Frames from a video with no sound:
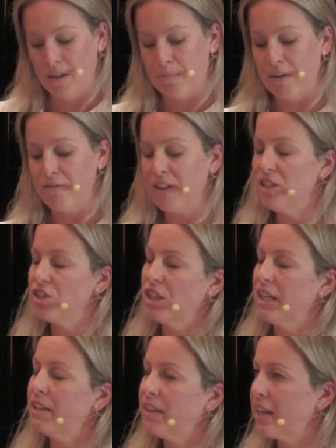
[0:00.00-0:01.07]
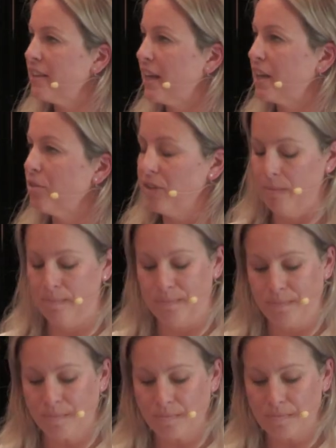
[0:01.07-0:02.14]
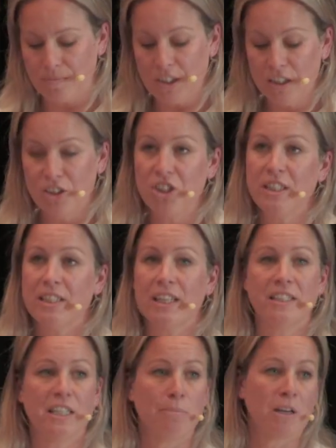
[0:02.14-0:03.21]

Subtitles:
but eventually they get the hang of it. GCSE